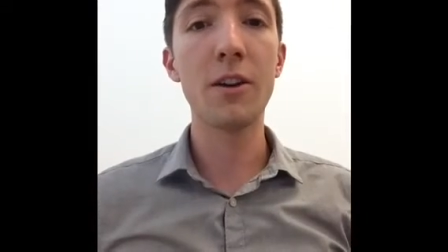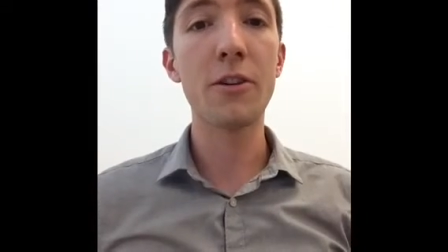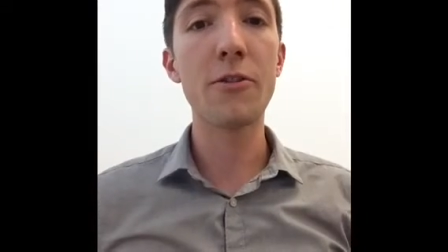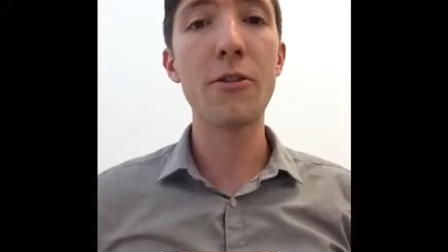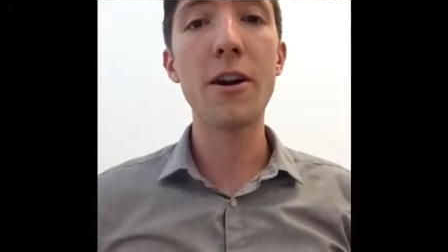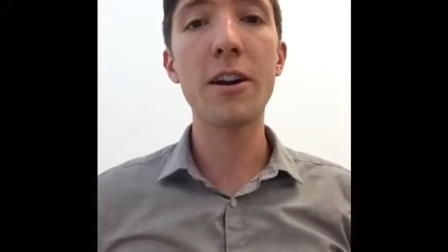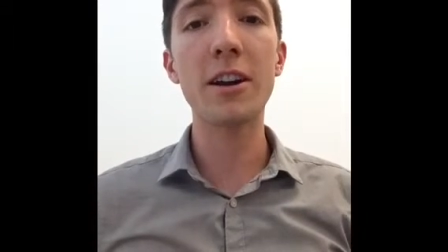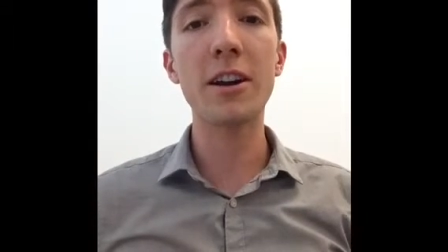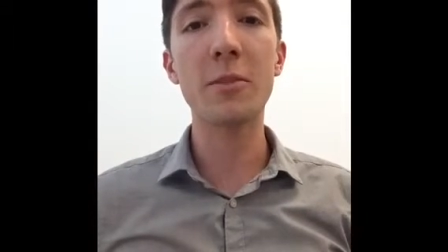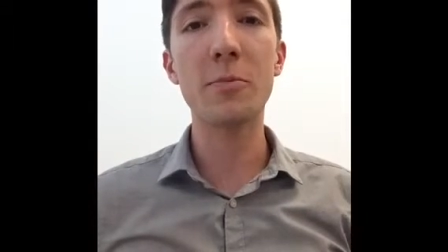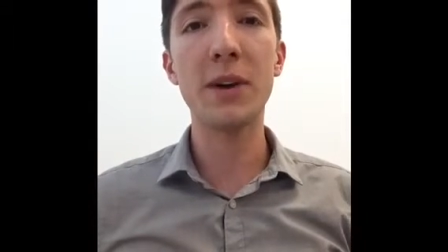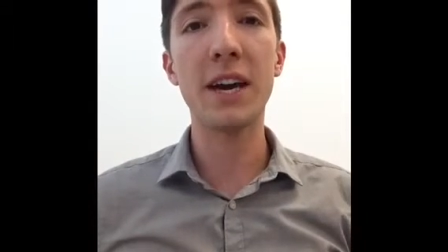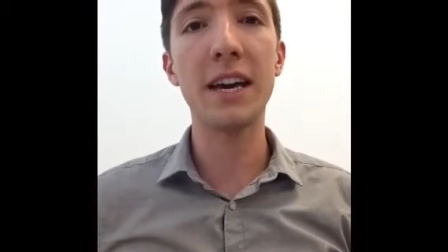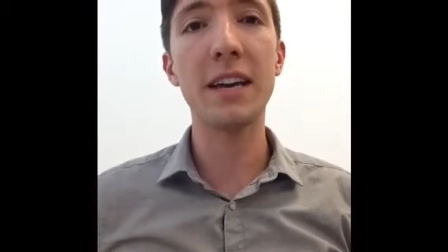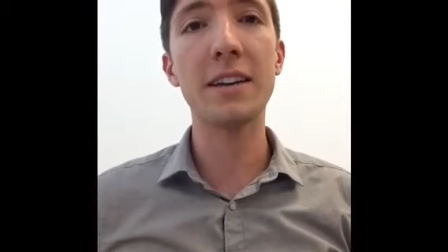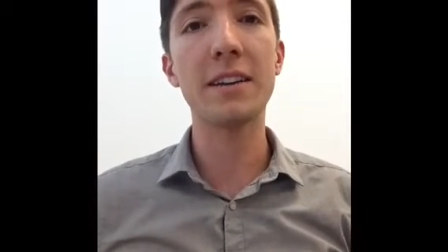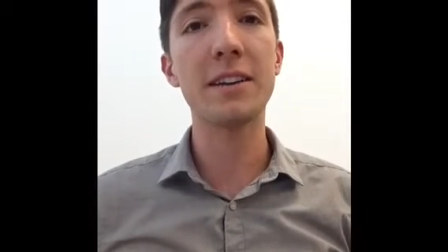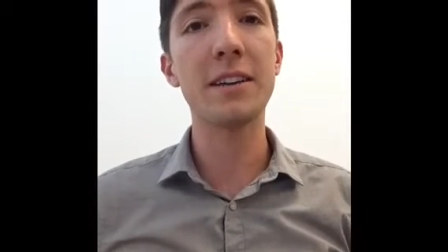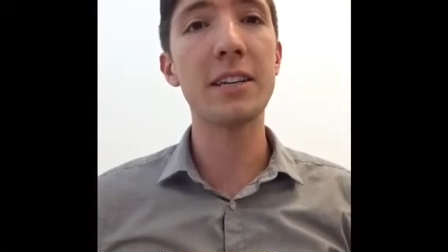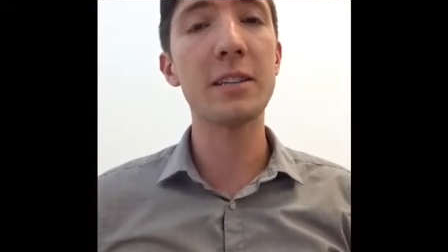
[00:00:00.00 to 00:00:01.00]
Chronic
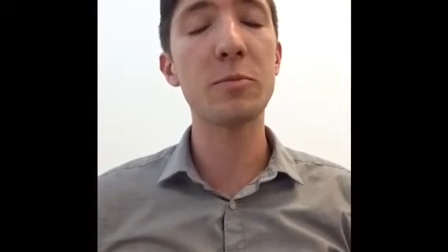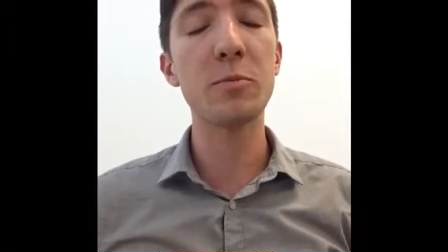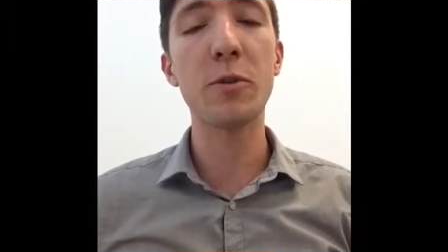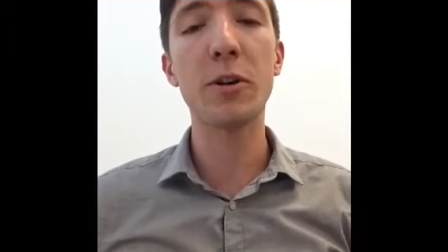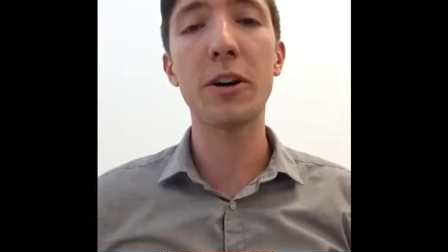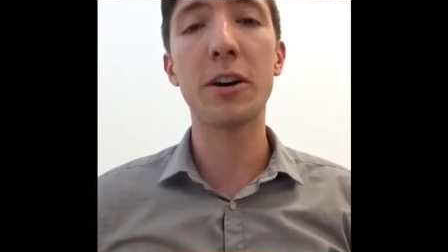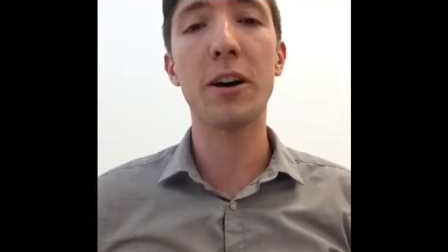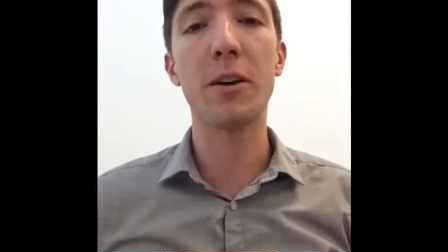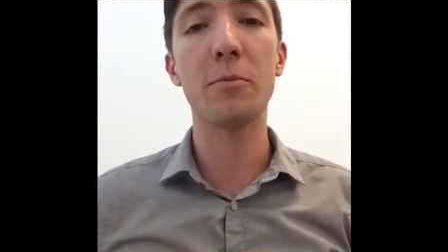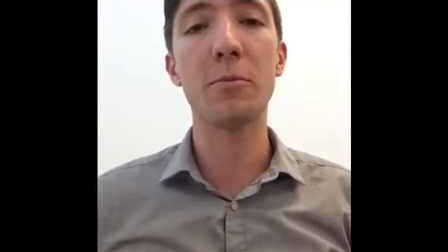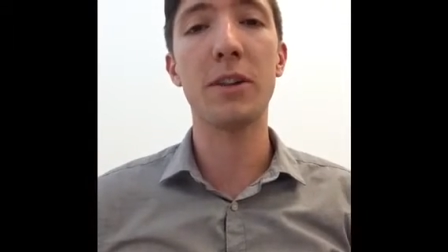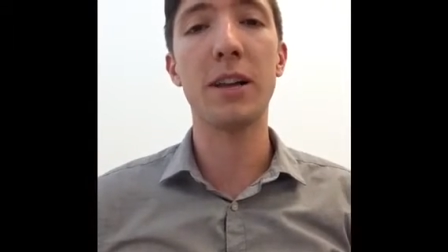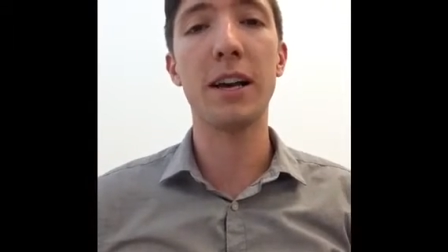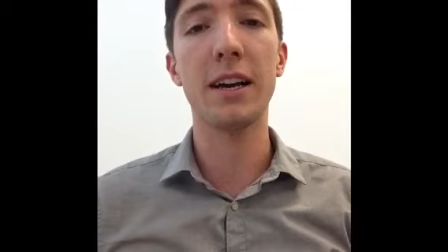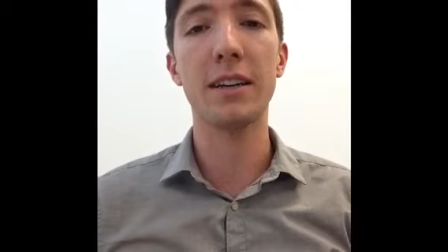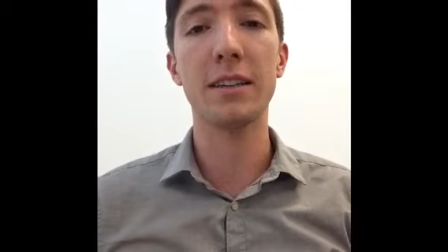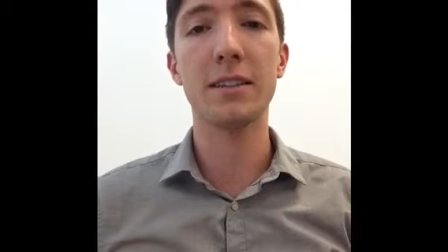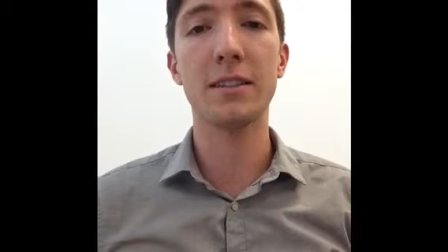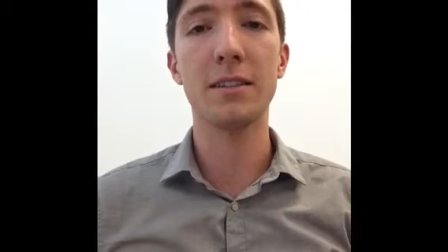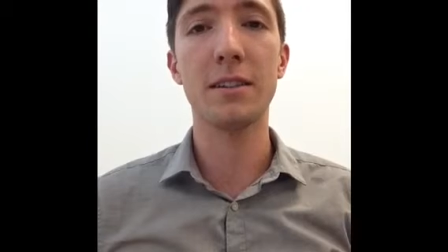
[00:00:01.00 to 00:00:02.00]
pain is more
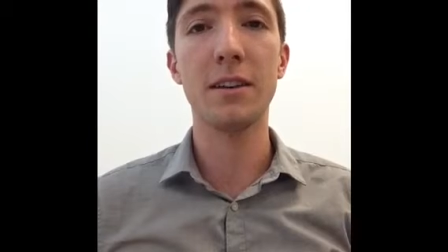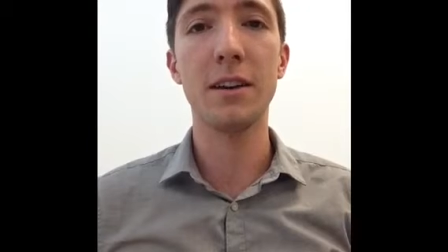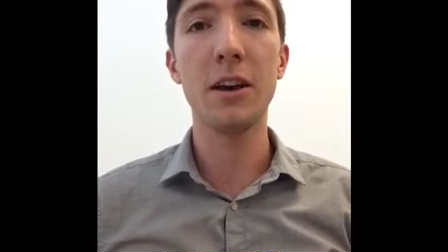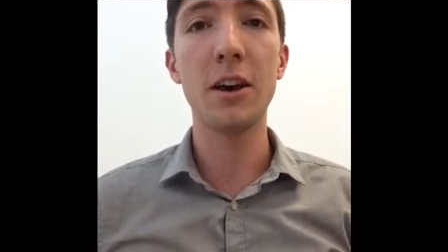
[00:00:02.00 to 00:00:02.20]
complex.